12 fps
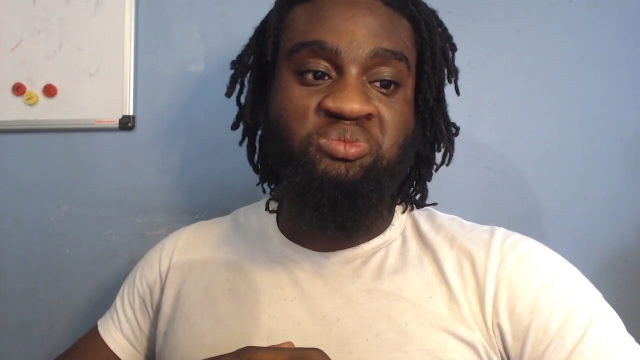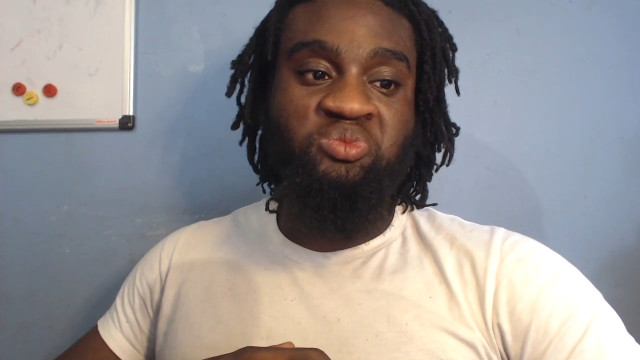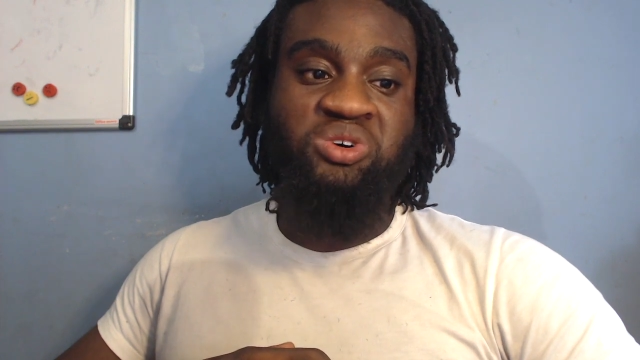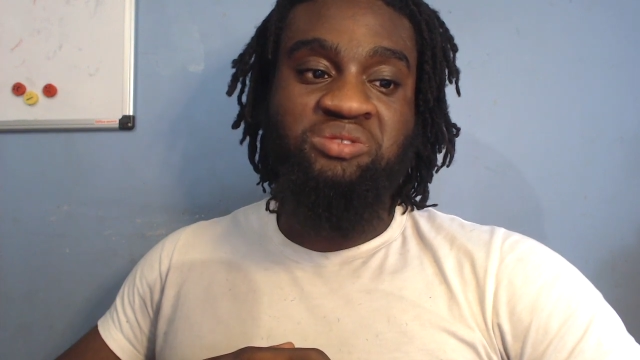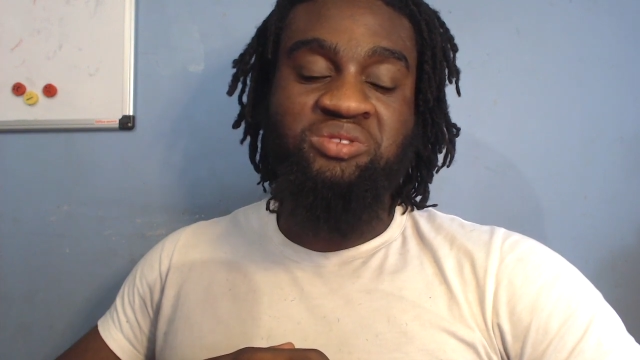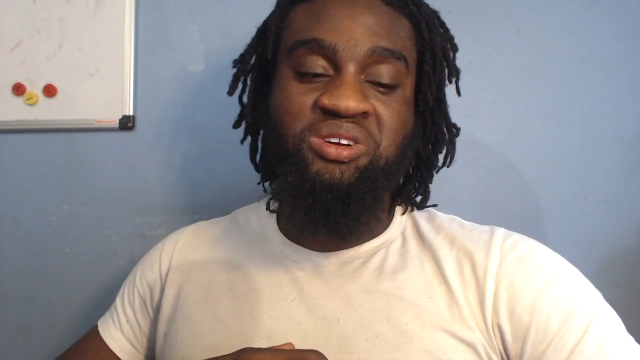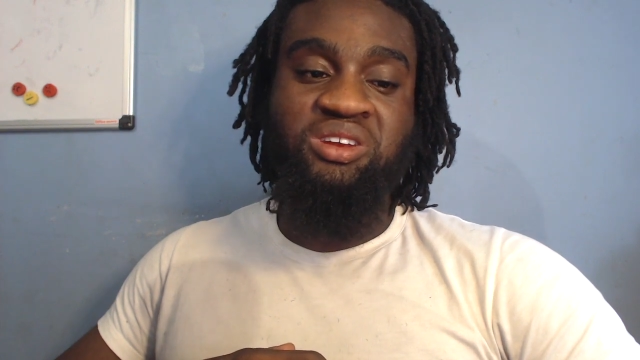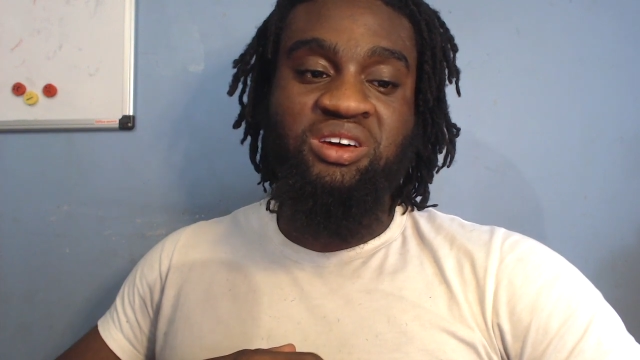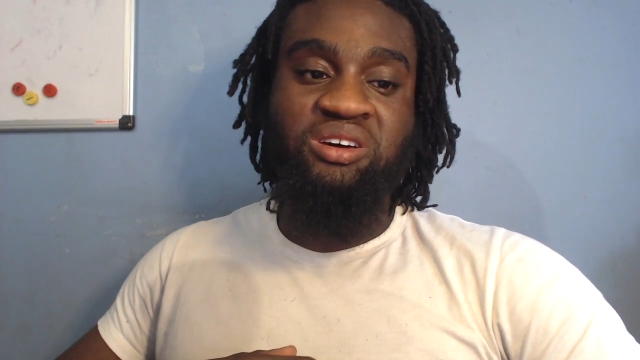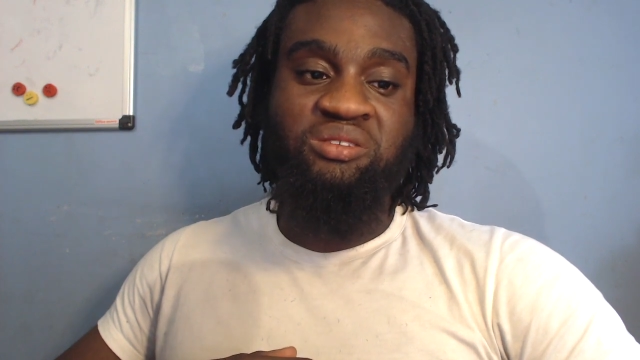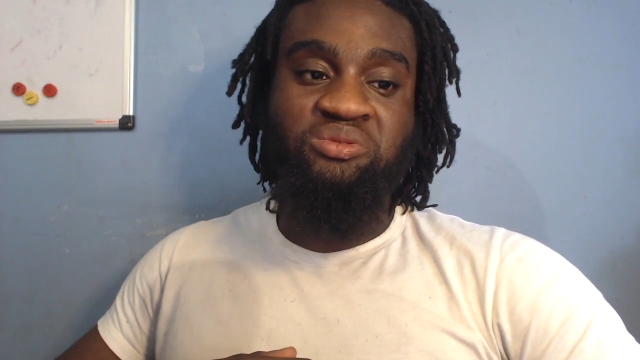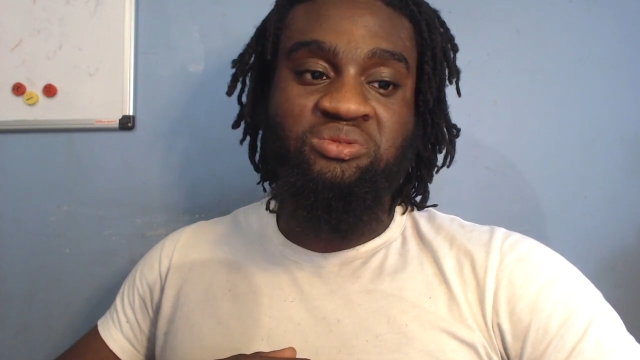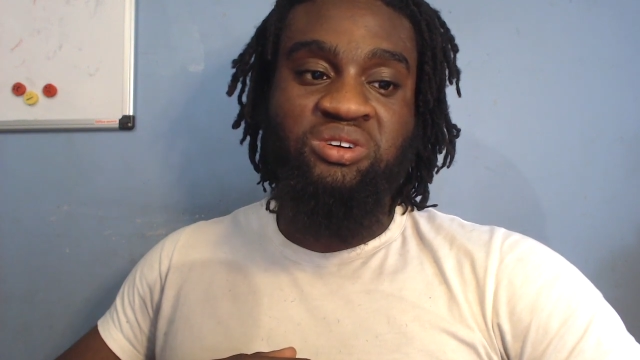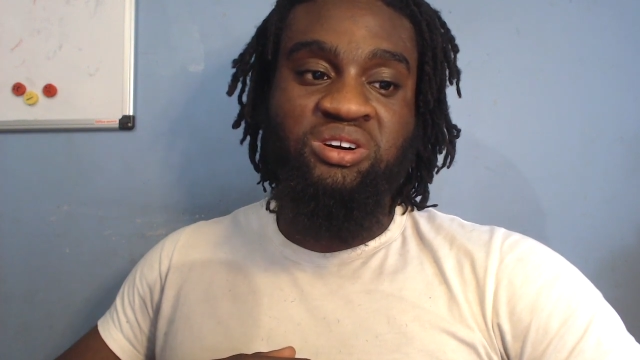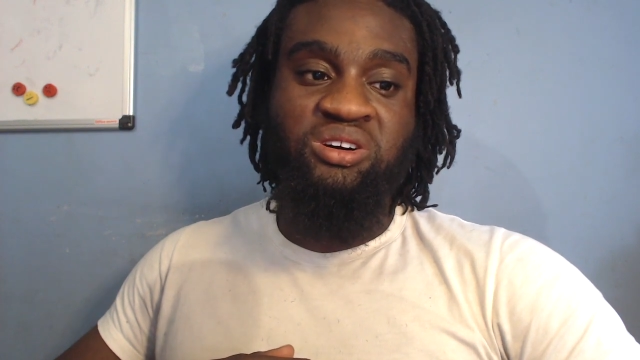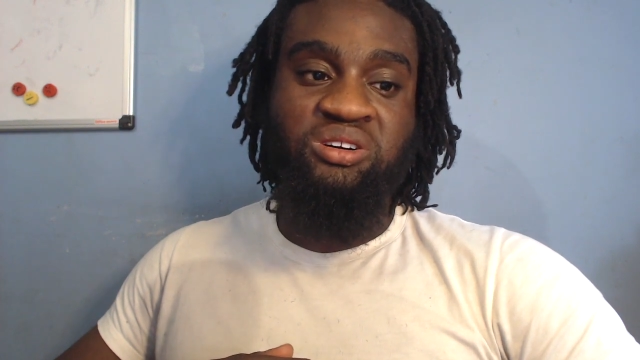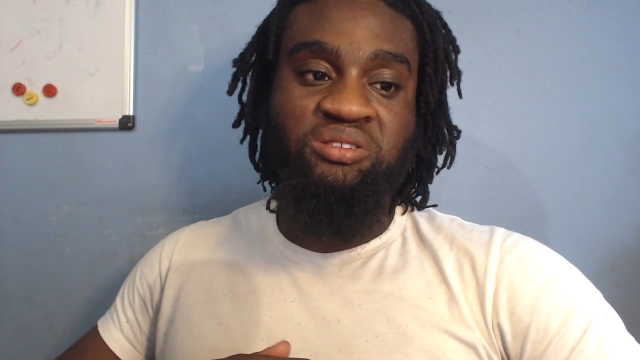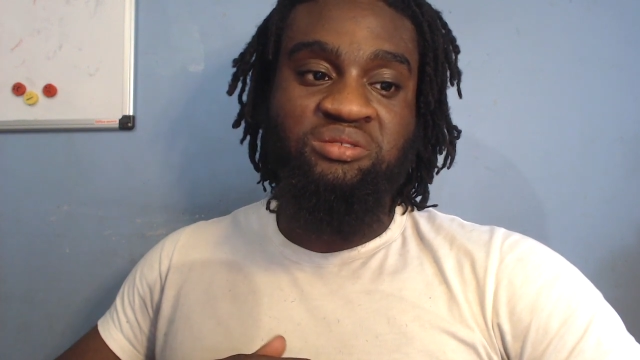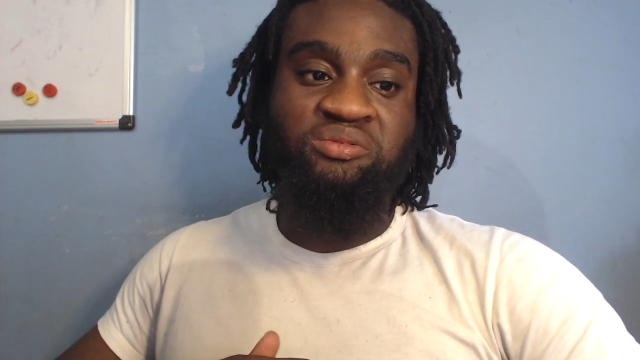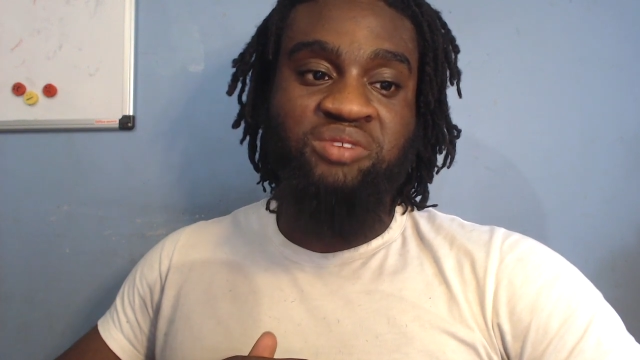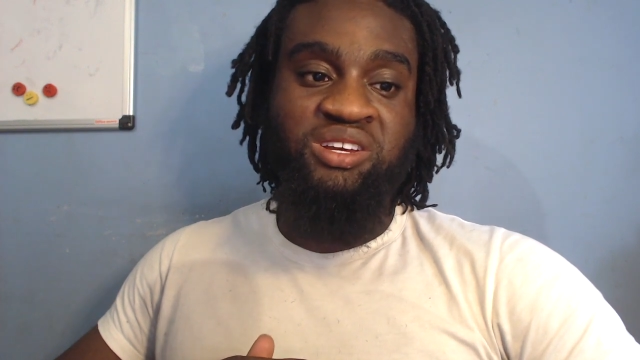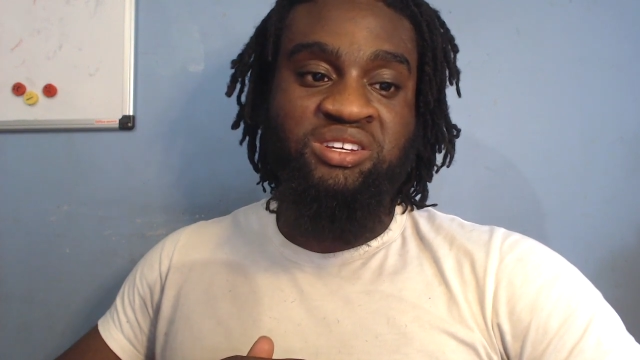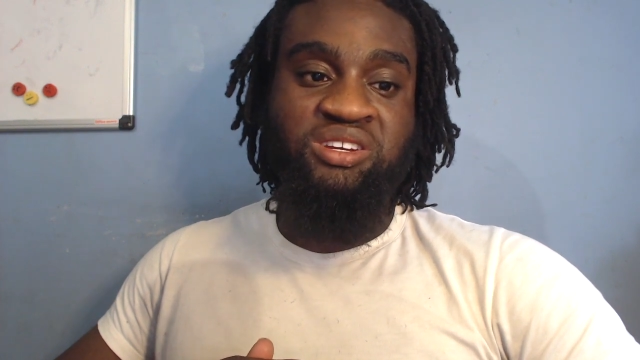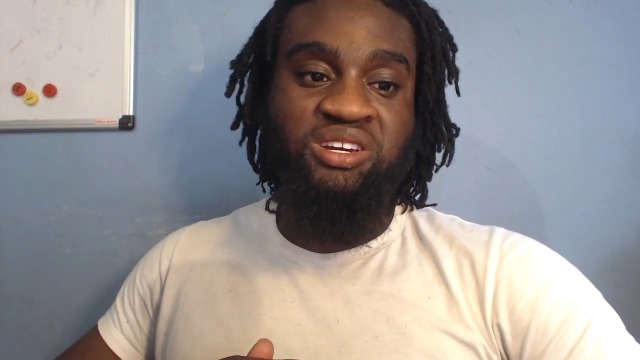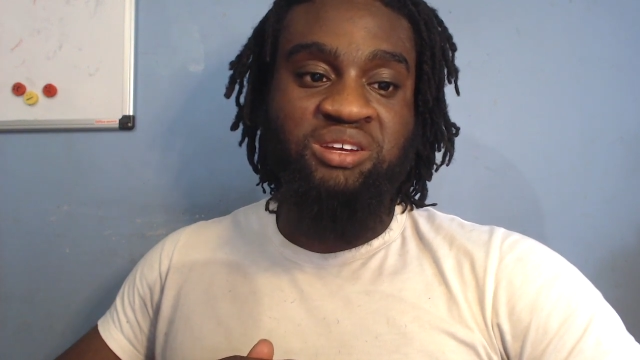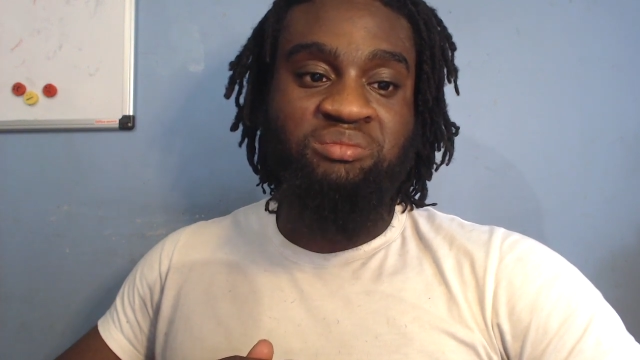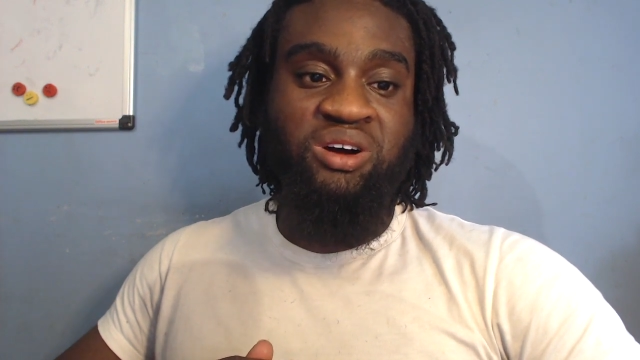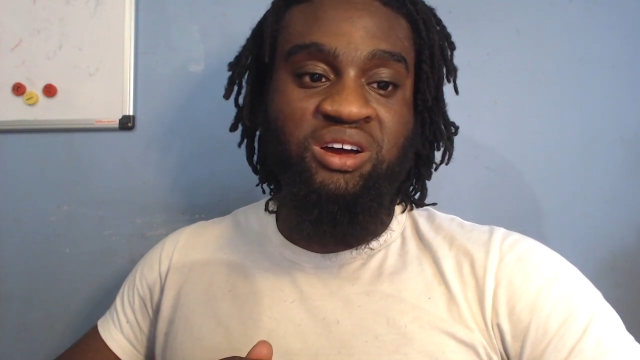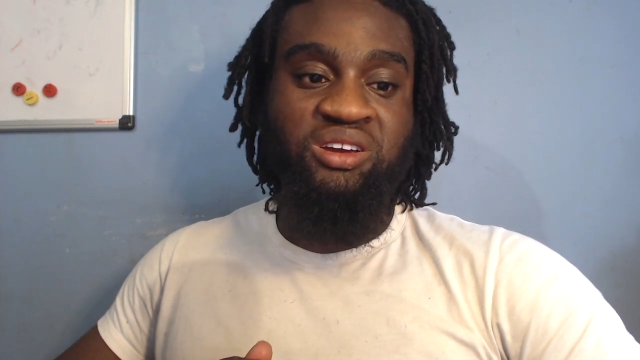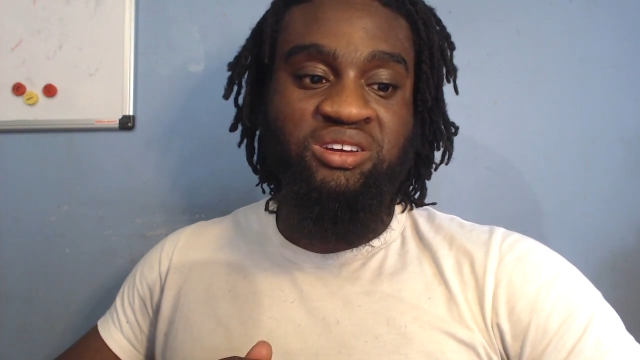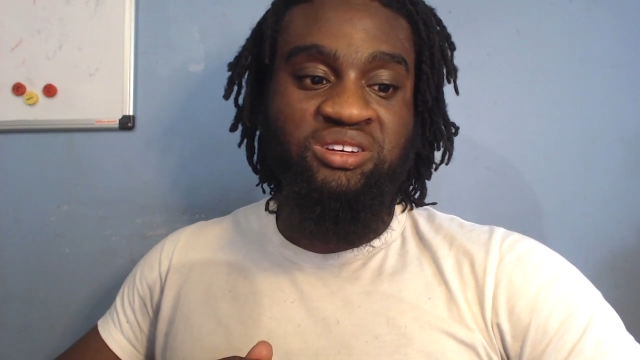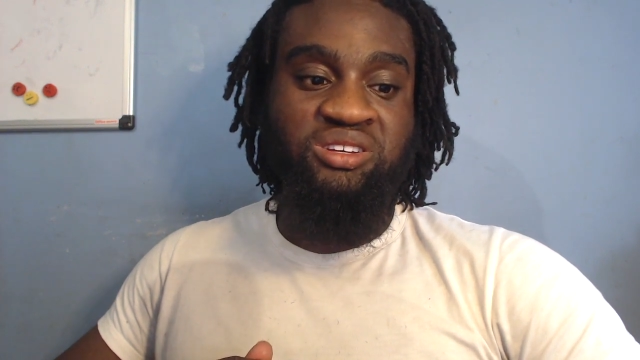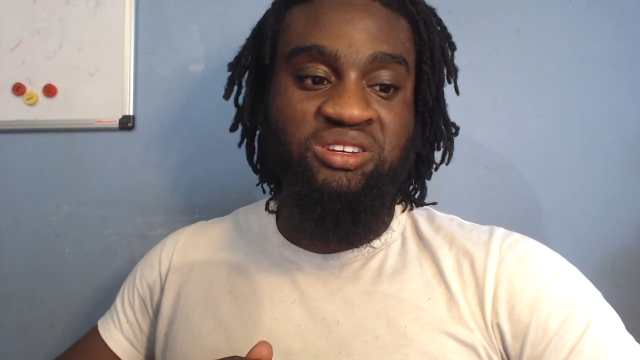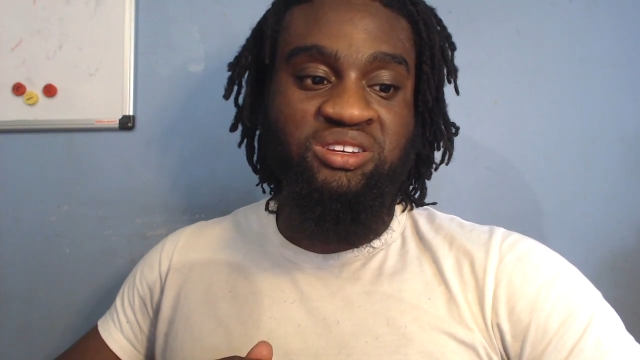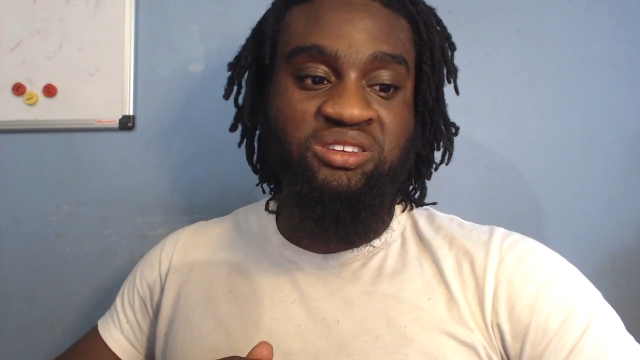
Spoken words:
one thing that I've fascinated by is